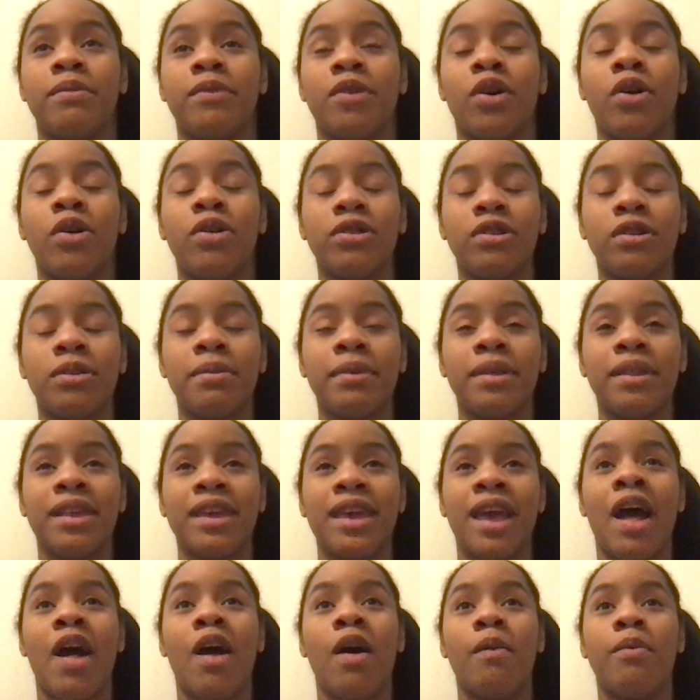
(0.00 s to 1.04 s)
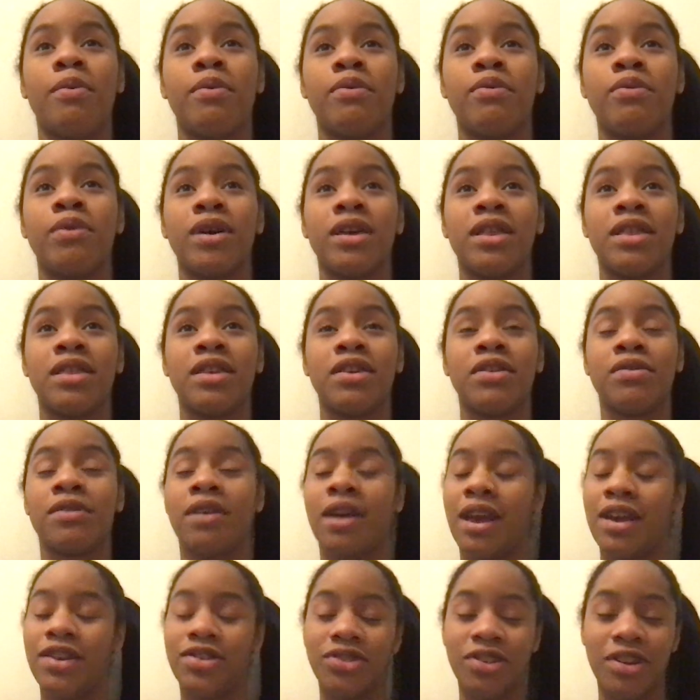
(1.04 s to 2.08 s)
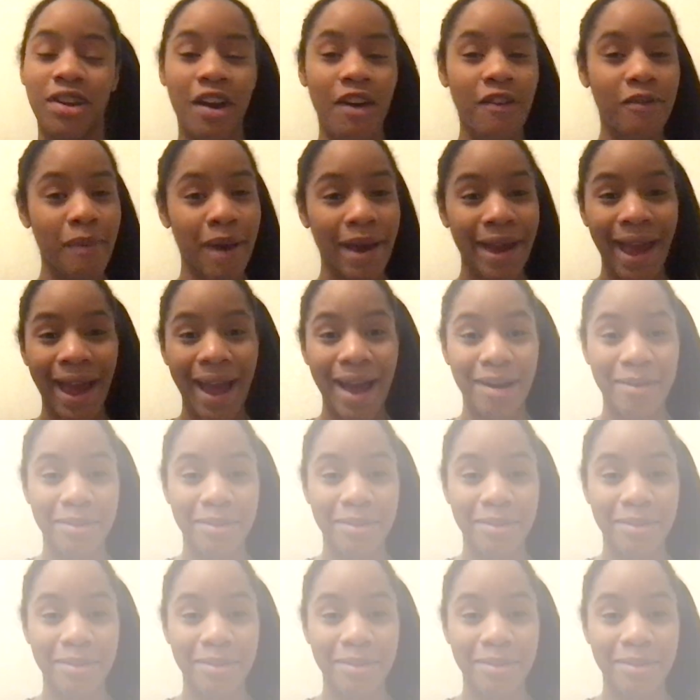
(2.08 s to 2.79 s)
ultimately help with the creation of my app.